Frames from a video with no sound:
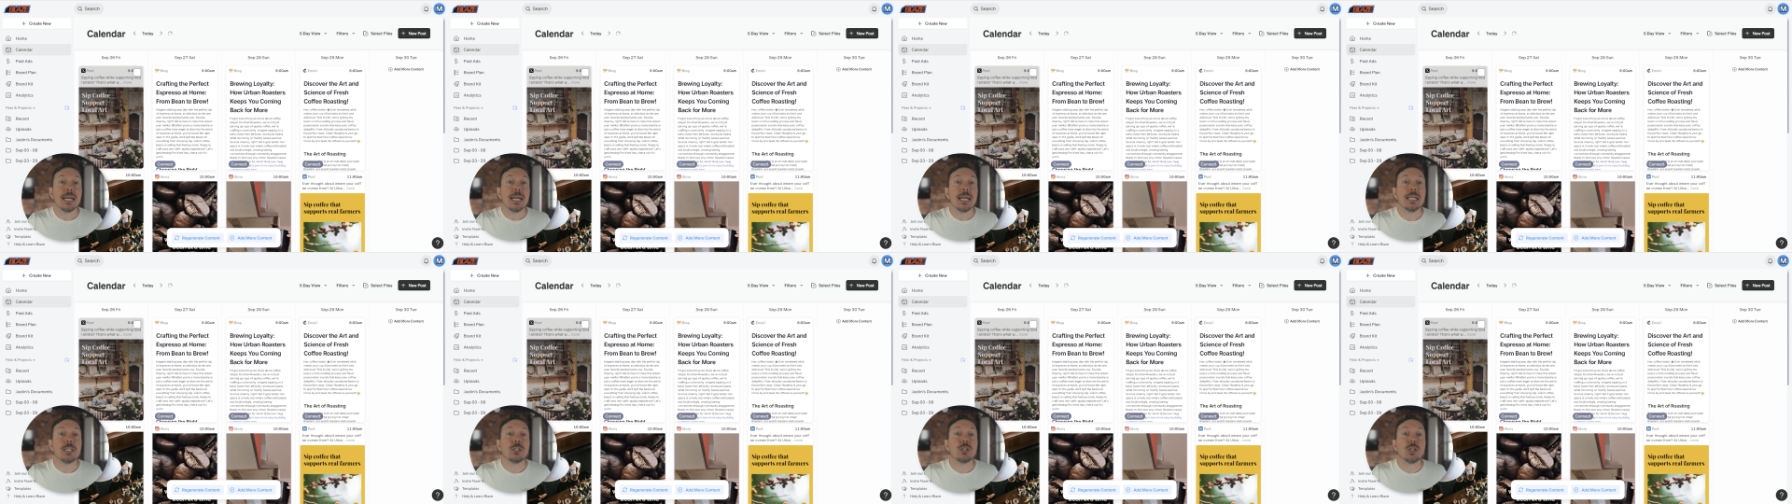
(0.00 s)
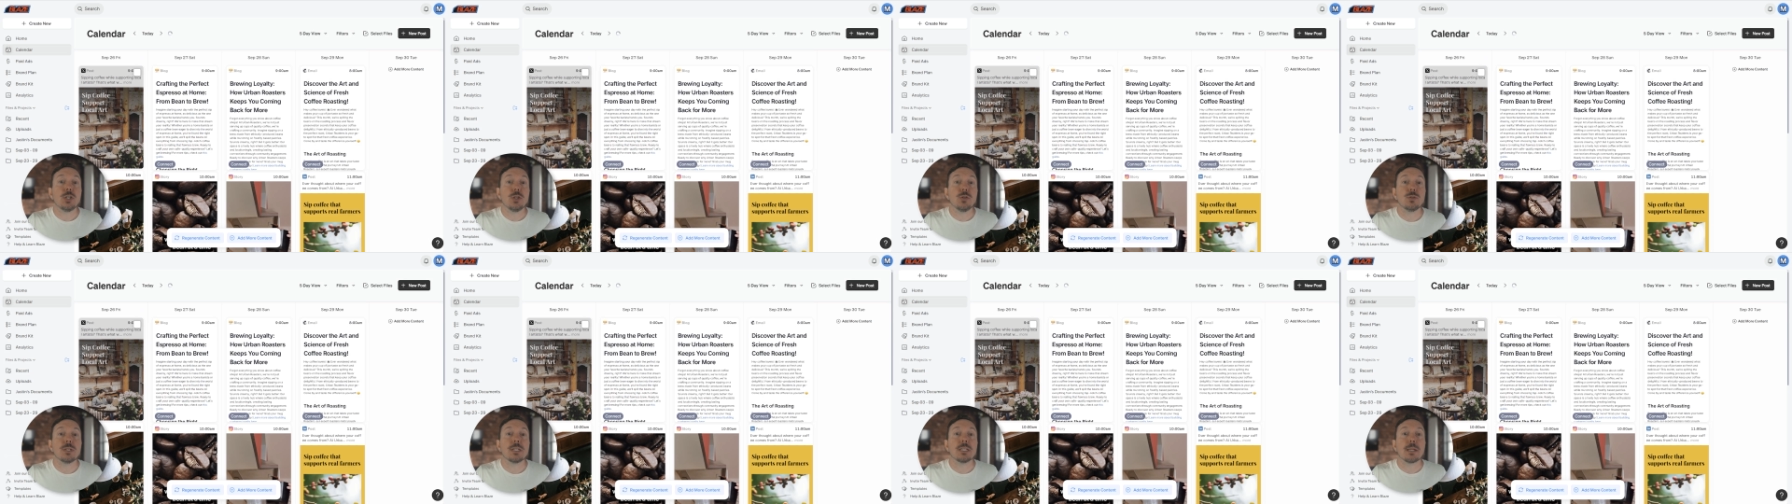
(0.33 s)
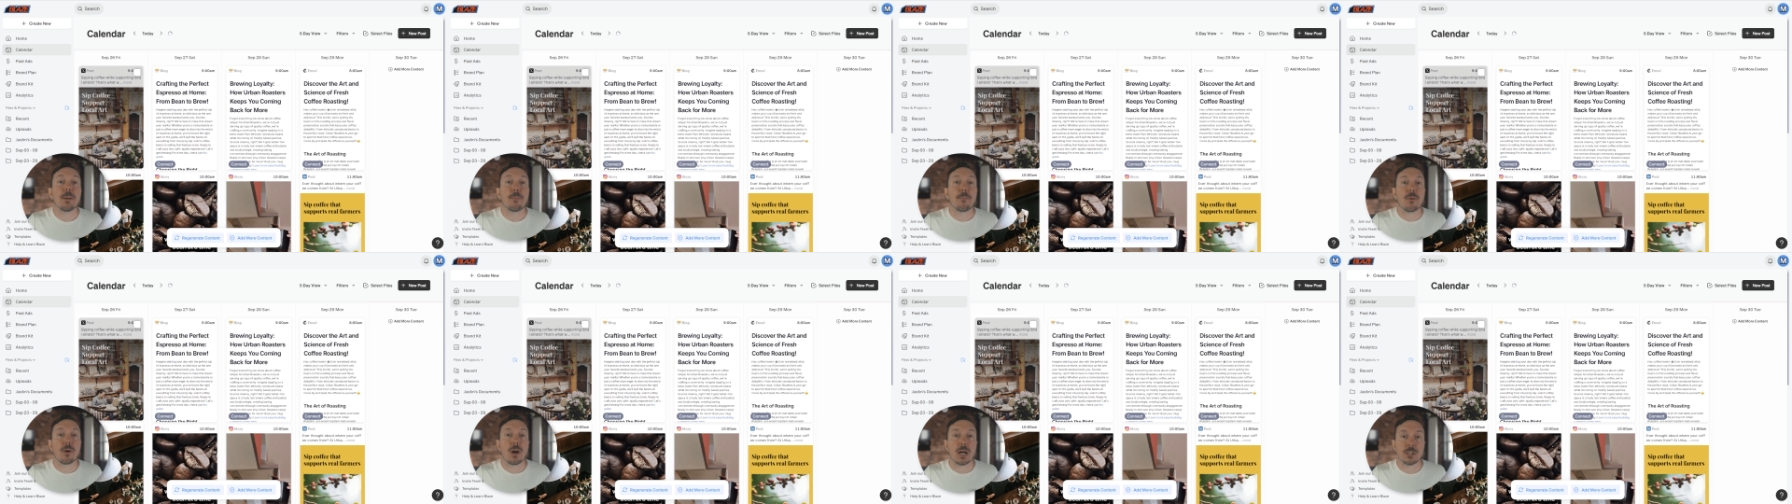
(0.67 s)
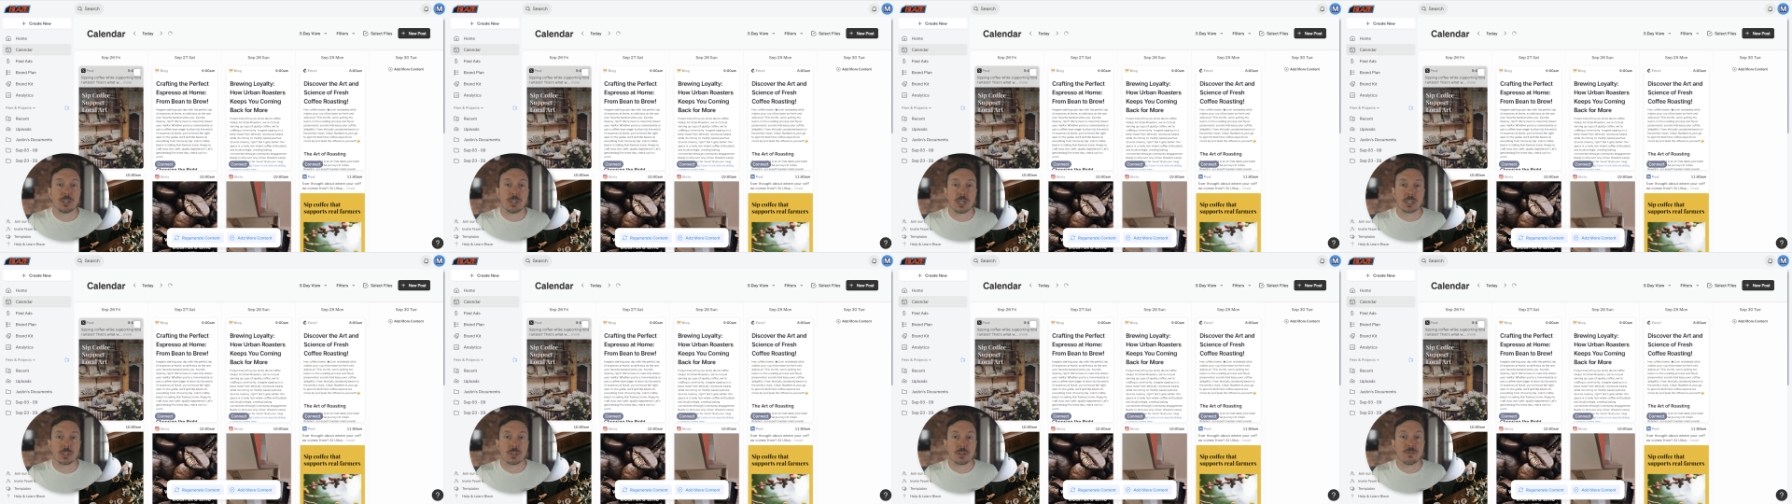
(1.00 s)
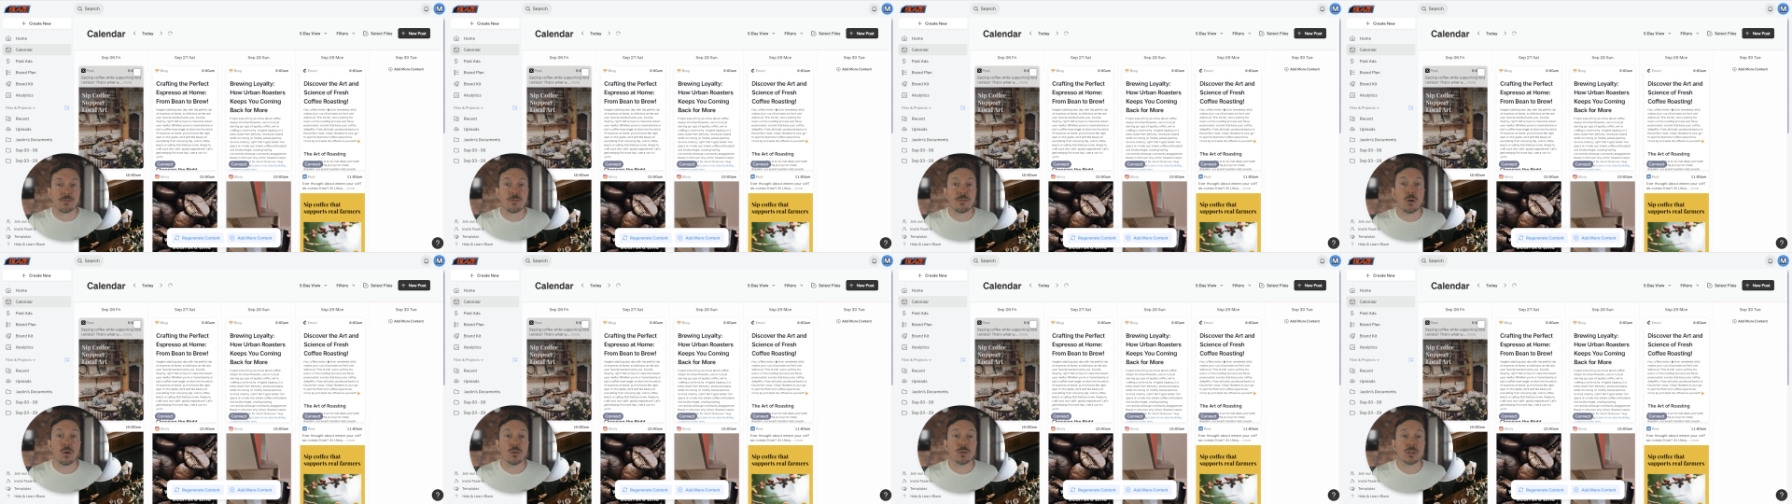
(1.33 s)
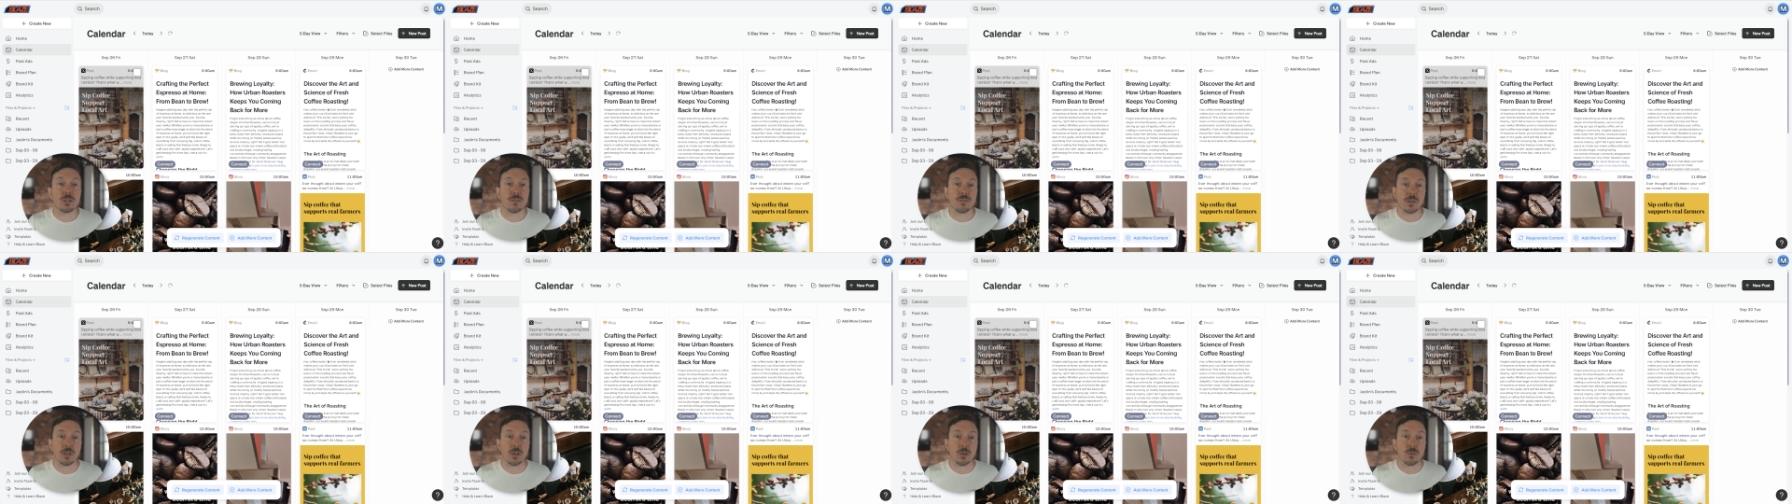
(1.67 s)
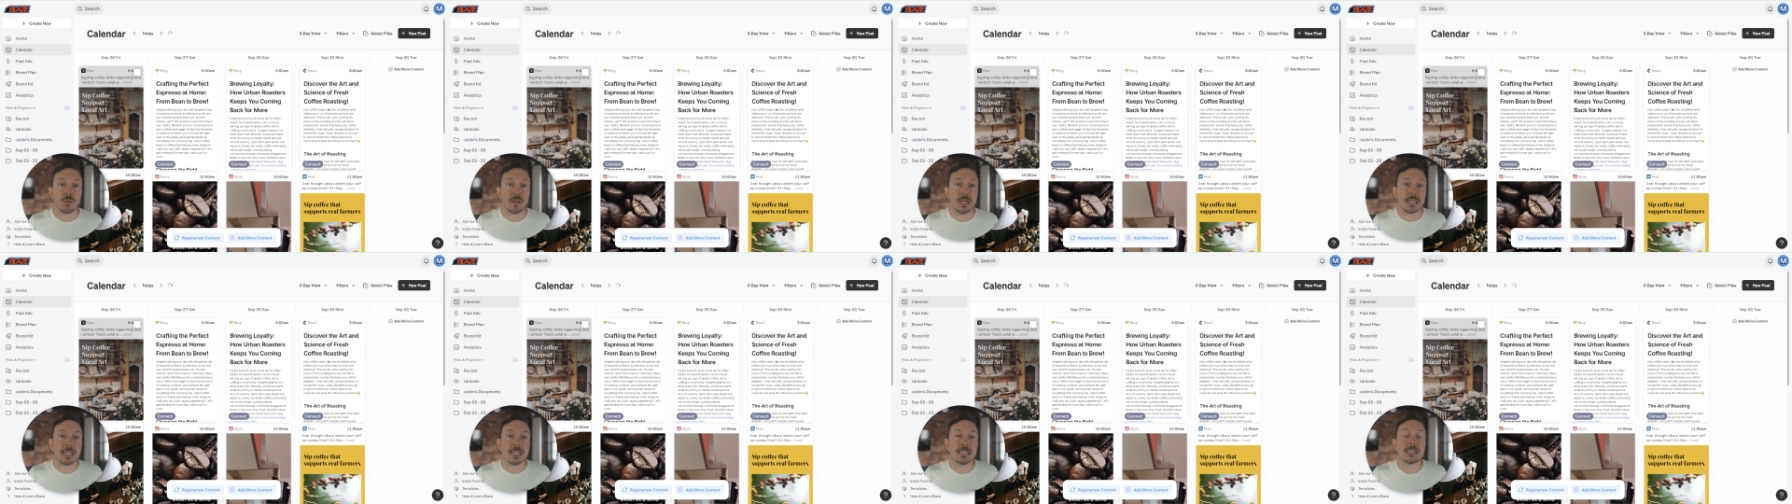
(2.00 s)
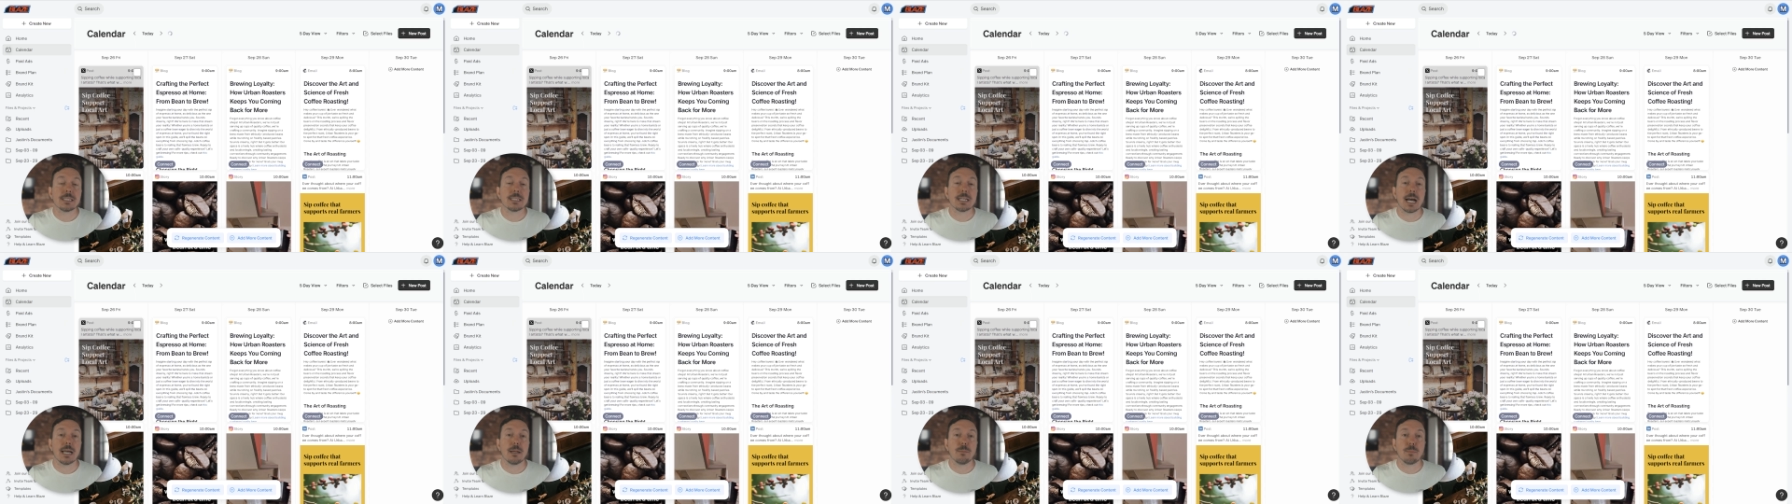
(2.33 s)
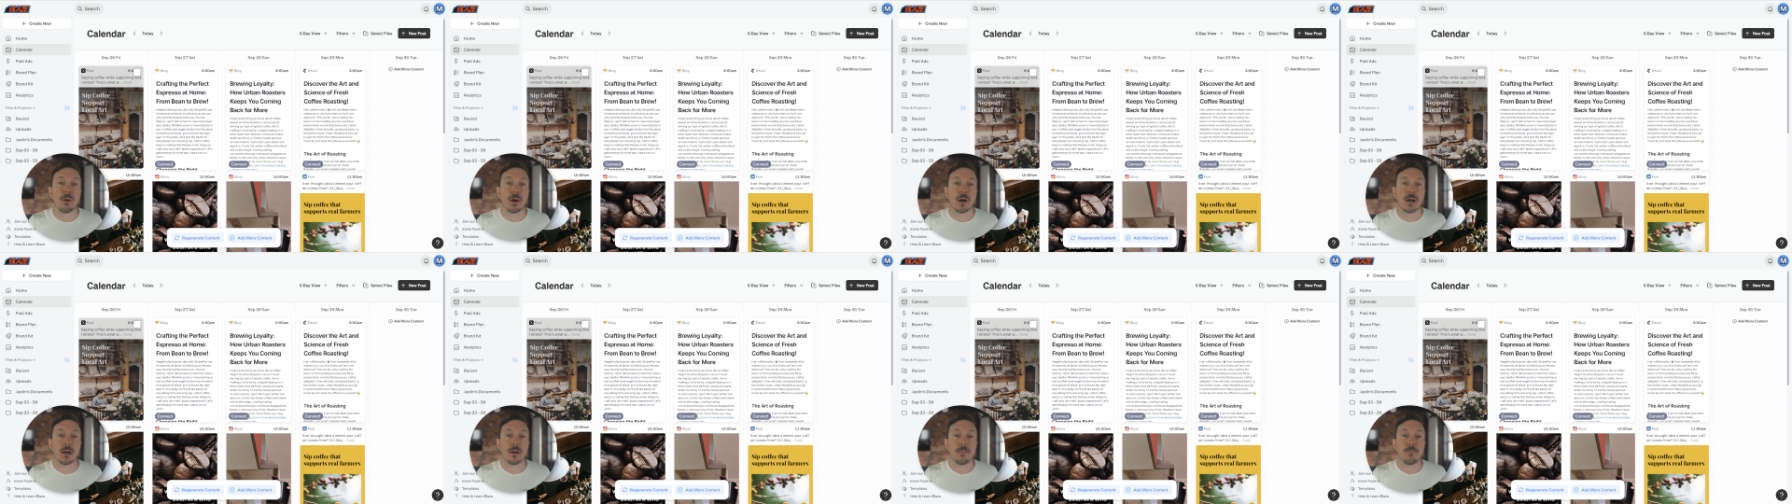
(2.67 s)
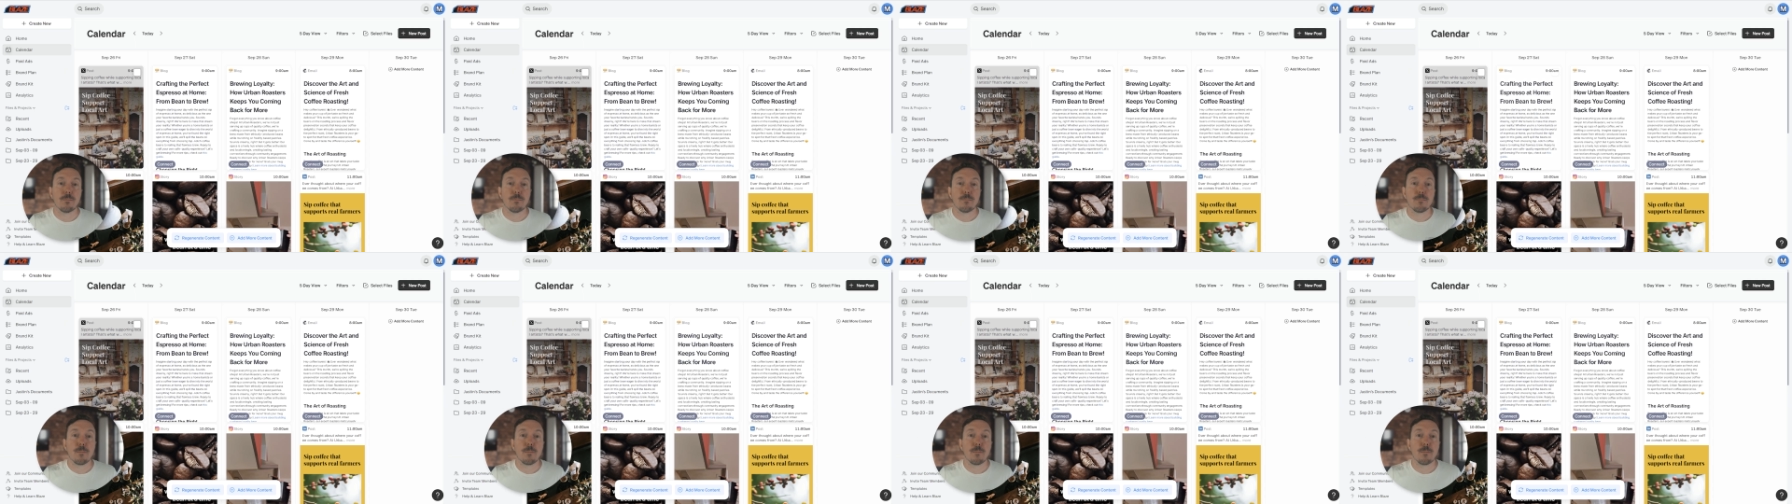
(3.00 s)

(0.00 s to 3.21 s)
is using the projects or folder view in the sidebar